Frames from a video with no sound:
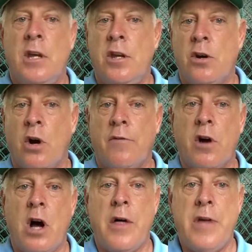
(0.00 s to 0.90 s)
your
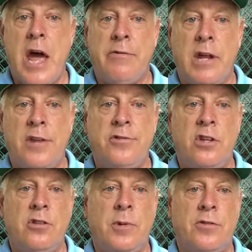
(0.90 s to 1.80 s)
overall
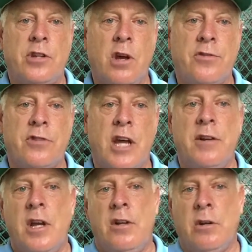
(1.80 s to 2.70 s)
athleticism and skill set
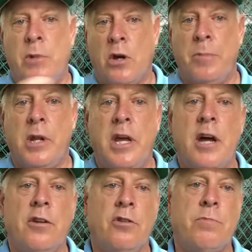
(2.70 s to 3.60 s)
to be able to play
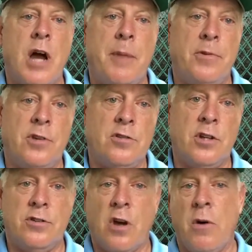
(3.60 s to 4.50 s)
on those prime
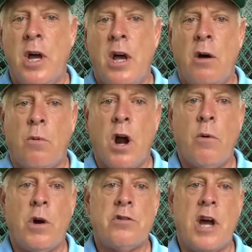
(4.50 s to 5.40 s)
positions. So
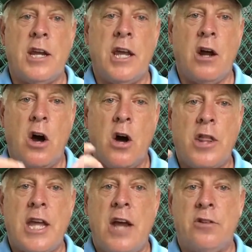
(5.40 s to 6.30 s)
we're trying to get all the
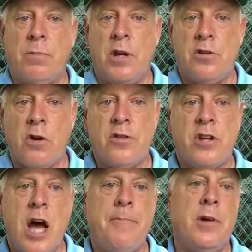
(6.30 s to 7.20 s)
guys to play
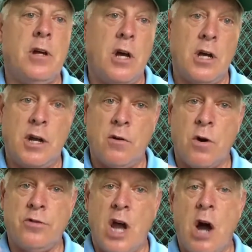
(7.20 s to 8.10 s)
shortstop. And of
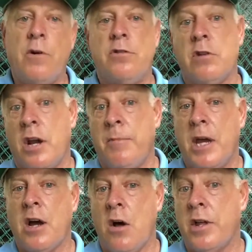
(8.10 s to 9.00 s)
course, I always try to
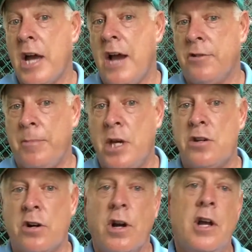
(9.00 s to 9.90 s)
make all the guys a
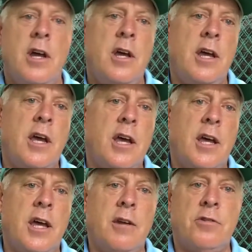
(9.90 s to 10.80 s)
pitcher.
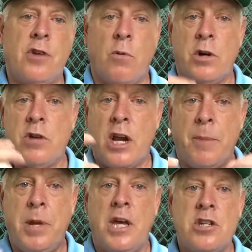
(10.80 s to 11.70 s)
And so we're trying to
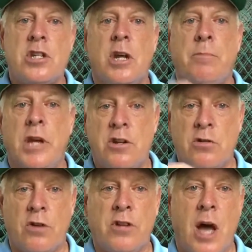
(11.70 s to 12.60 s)
pitch and play
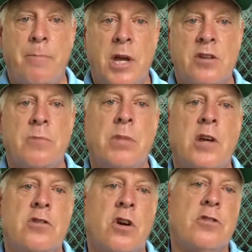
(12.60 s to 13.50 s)
shortstop, pitch and play
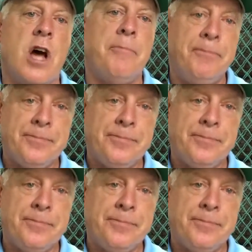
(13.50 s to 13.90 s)
shortstop.